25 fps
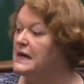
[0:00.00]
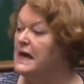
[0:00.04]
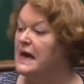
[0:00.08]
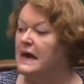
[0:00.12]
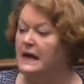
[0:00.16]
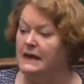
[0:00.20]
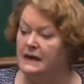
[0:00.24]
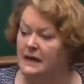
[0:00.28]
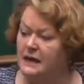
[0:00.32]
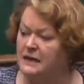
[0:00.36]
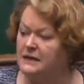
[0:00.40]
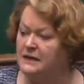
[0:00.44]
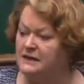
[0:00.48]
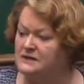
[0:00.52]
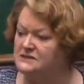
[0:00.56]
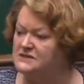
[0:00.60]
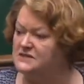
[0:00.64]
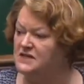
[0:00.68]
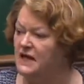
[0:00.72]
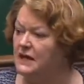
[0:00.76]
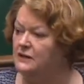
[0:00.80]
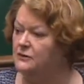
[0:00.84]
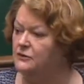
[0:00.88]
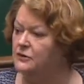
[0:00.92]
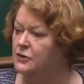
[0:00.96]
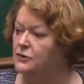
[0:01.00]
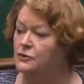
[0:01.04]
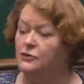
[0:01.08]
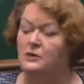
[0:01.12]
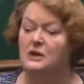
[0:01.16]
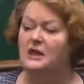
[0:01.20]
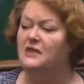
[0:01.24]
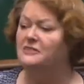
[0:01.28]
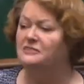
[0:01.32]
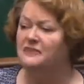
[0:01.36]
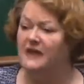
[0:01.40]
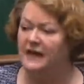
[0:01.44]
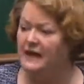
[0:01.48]
And I can tell you,
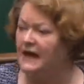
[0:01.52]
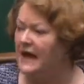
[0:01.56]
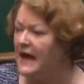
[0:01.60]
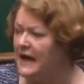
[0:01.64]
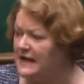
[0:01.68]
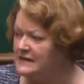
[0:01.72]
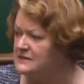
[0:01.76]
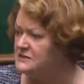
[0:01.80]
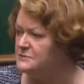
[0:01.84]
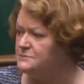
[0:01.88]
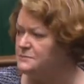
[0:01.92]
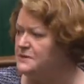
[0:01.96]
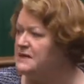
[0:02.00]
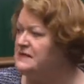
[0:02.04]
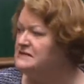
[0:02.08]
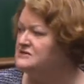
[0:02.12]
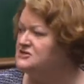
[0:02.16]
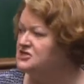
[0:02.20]
that has been